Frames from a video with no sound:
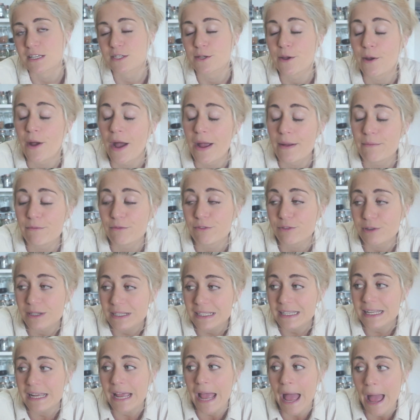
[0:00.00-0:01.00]
So I'm
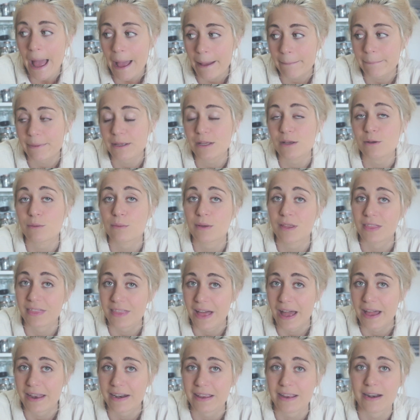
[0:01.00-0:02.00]
really happy with
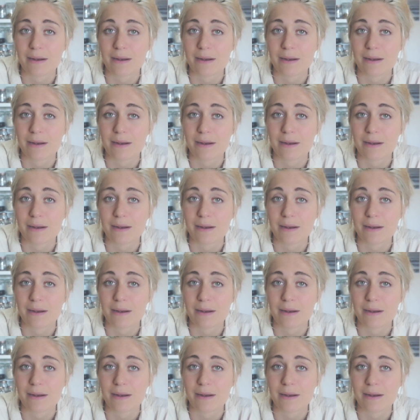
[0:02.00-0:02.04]
that,